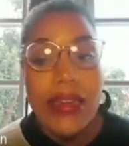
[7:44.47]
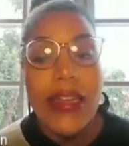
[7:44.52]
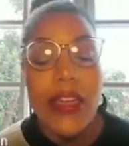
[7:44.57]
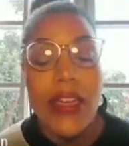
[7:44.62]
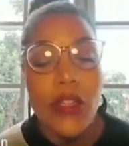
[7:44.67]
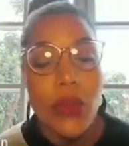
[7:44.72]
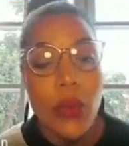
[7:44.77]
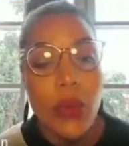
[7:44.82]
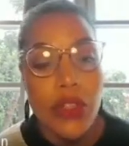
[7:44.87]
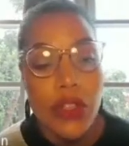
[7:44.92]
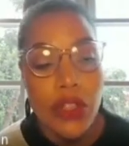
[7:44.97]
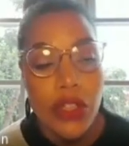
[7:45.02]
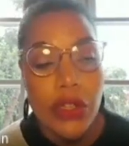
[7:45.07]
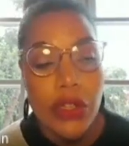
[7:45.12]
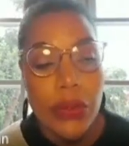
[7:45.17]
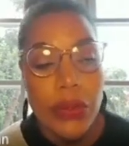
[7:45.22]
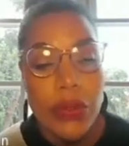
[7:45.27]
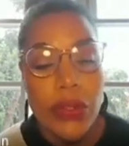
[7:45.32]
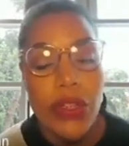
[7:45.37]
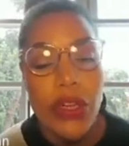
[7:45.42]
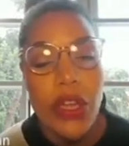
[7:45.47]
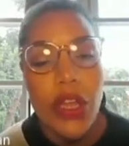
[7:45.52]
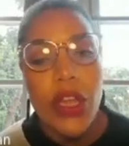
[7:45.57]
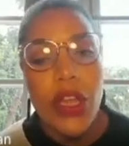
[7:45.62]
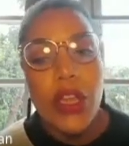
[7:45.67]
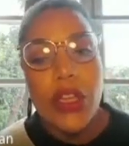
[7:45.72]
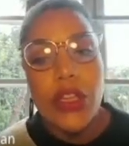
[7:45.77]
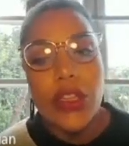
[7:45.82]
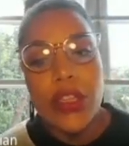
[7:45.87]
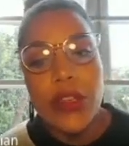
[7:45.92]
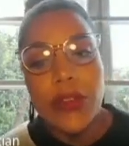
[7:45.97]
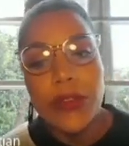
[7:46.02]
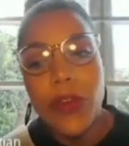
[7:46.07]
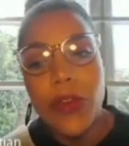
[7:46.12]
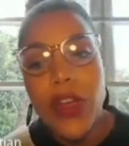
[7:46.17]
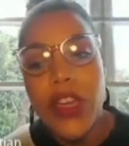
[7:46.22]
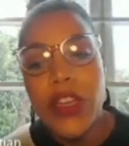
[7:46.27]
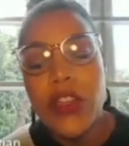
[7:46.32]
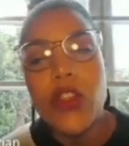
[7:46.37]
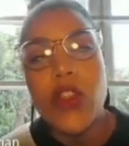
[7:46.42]
it was used. So,
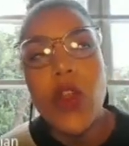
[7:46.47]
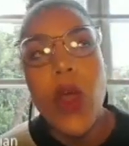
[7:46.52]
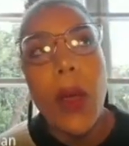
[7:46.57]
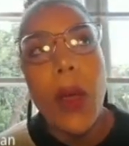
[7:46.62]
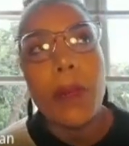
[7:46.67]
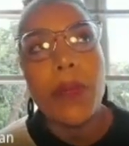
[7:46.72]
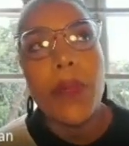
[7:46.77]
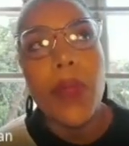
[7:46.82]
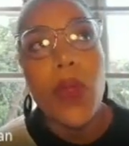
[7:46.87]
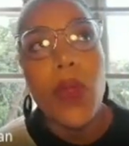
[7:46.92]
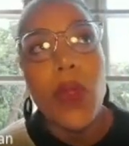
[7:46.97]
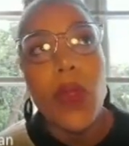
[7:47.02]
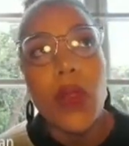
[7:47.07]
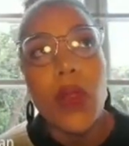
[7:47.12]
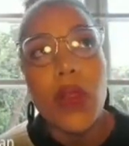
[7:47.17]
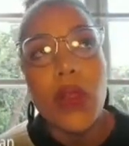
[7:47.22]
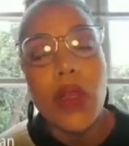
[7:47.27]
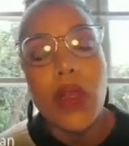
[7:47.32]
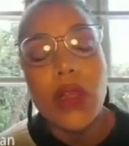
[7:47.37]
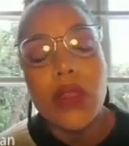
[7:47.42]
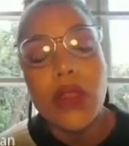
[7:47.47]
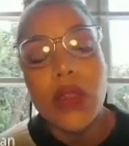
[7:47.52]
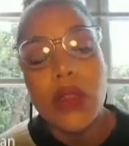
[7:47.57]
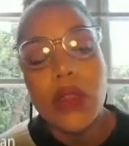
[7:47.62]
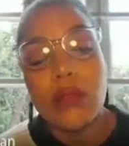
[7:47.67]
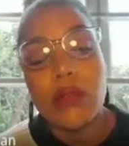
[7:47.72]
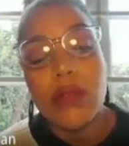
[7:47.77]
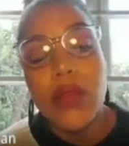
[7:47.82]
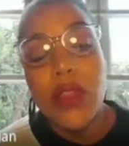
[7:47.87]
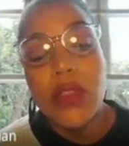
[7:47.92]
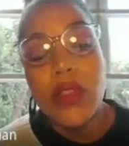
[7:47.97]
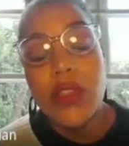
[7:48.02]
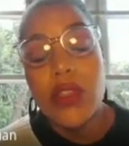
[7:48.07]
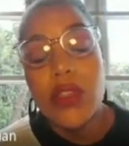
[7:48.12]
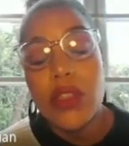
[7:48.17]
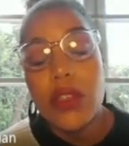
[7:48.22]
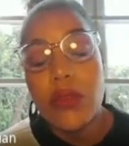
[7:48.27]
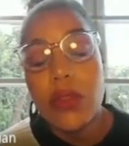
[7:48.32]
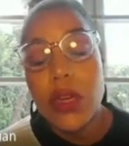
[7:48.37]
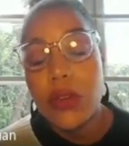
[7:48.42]
for example, the
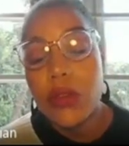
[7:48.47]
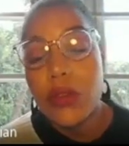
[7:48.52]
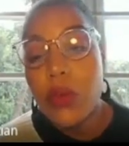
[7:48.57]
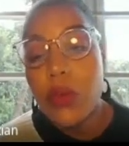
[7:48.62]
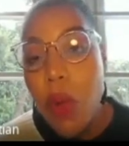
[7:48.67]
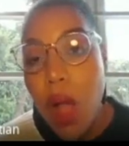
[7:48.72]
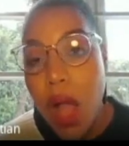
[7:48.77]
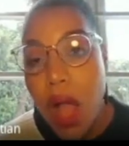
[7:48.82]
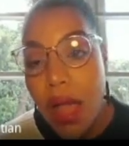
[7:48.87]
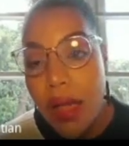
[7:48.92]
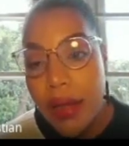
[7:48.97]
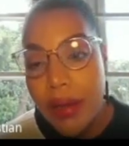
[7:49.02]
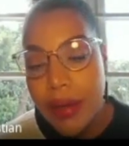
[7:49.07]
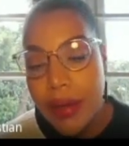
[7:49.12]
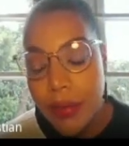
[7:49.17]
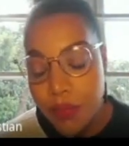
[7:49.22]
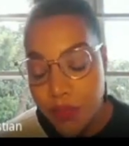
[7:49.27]
student Y,